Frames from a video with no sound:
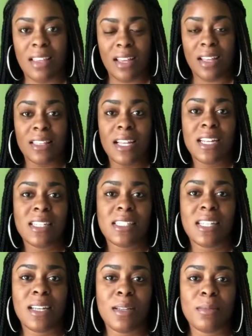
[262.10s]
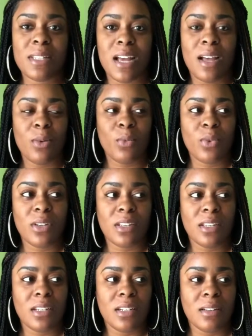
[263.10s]
That a lot of times I
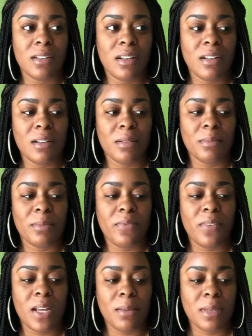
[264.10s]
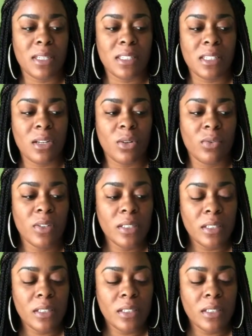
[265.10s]
would find myself